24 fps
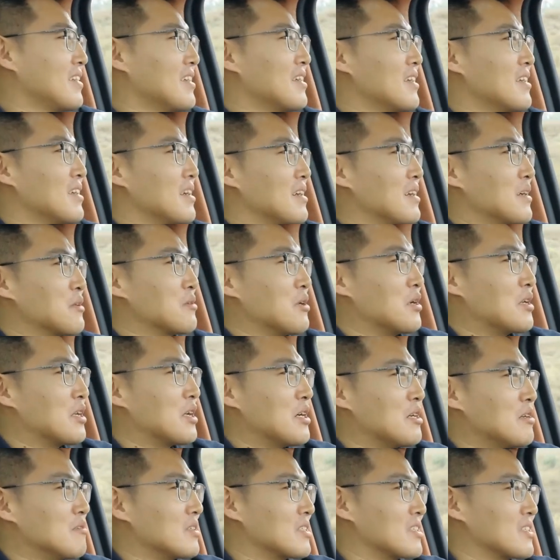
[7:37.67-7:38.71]
My current
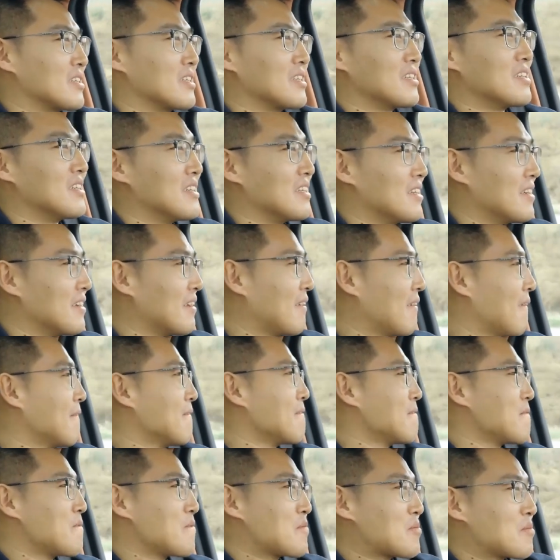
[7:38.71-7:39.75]
driving skills are not
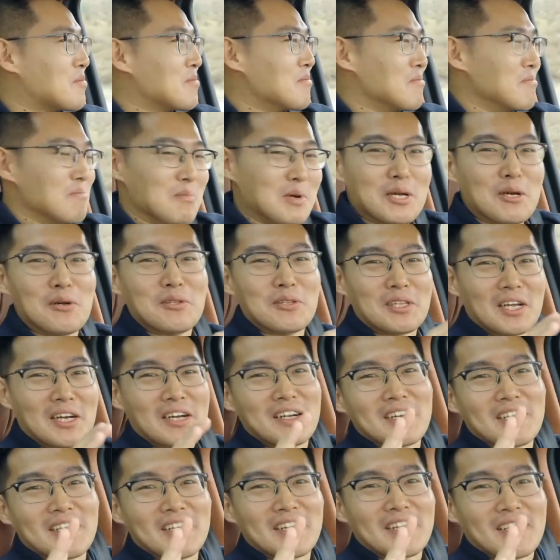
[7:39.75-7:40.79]
worthy of this
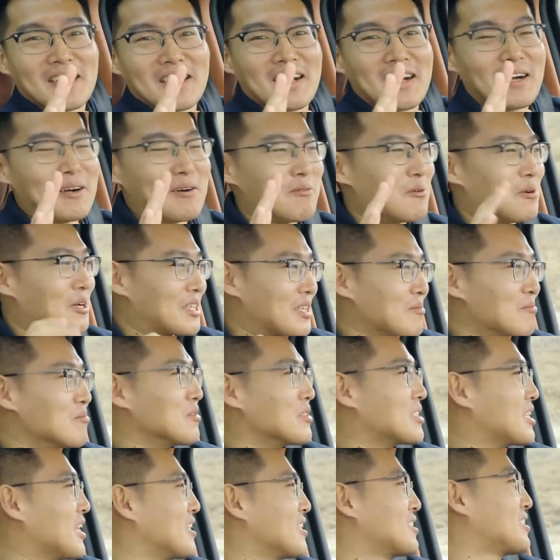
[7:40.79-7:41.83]
1000 horsepower
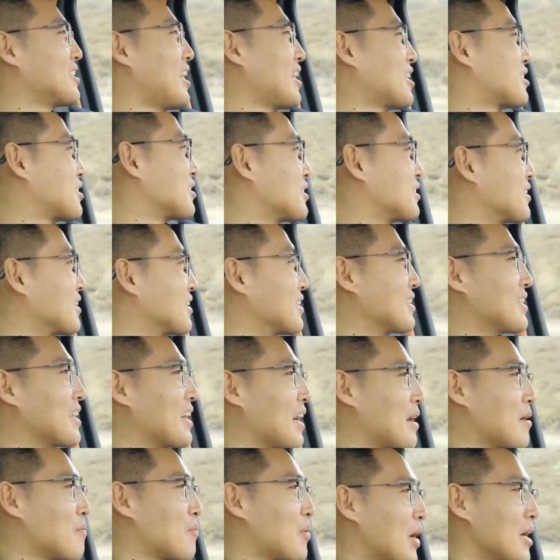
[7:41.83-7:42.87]
monster, and now let's
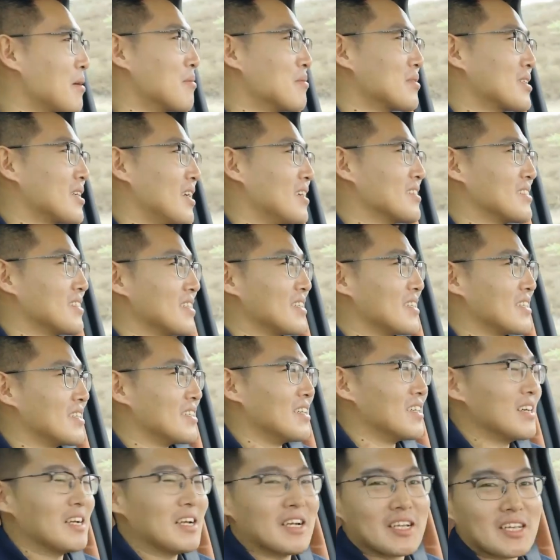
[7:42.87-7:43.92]
see what kind of
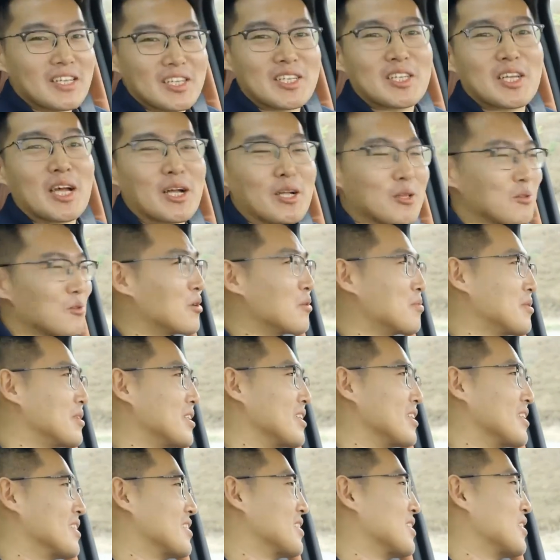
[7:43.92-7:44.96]
acceleration performance
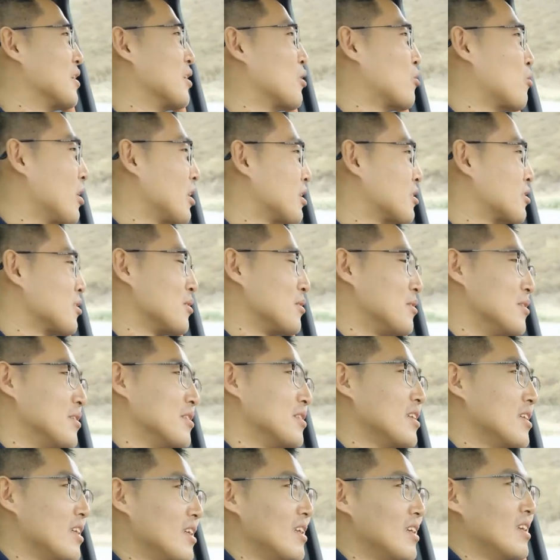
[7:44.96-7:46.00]
this car has.
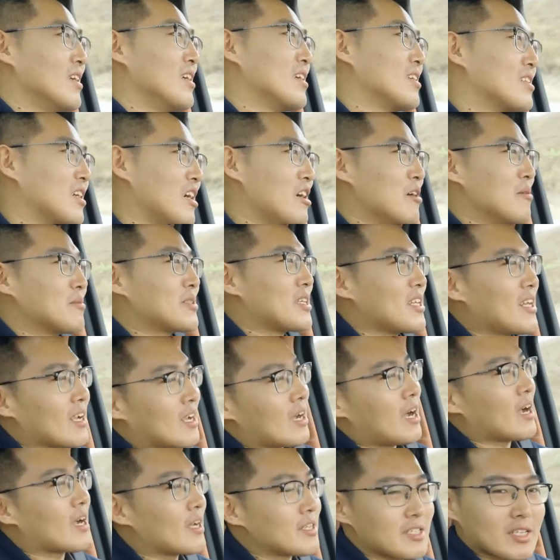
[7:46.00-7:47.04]
In race mode, this
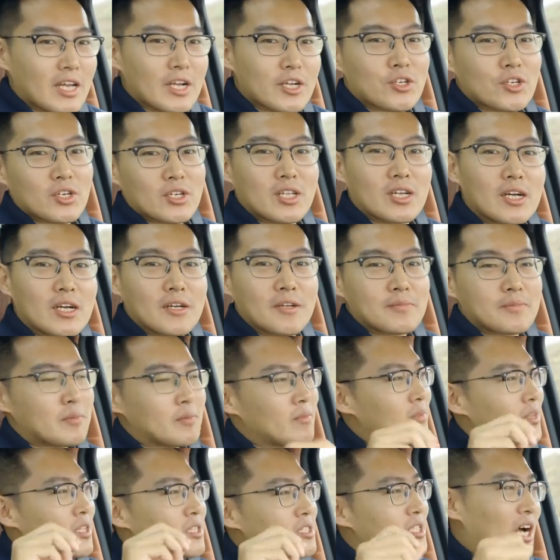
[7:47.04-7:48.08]
3.5-ton
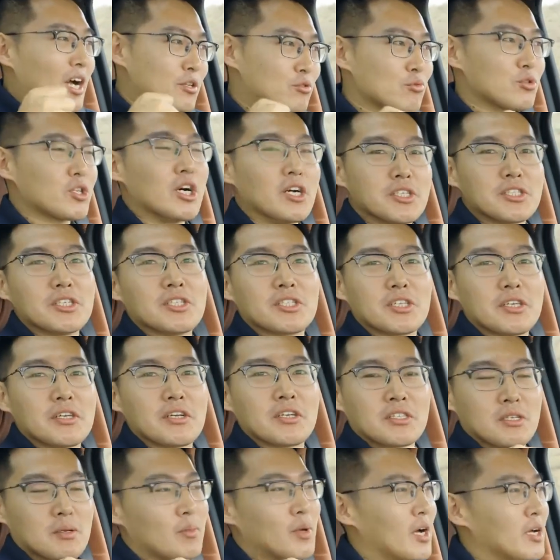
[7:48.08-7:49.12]
steel beast can break
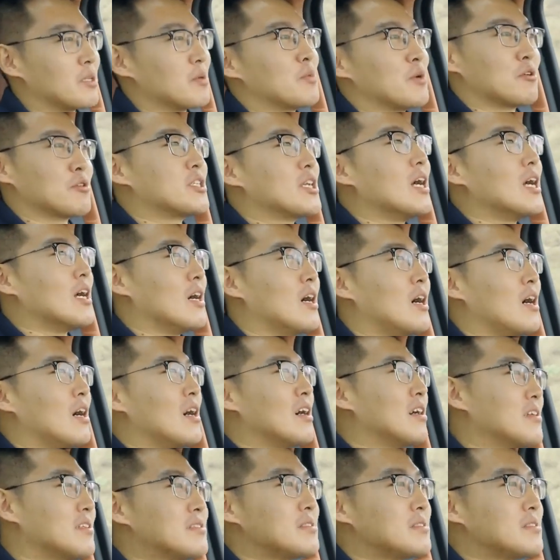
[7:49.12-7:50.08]
100 km in 3.87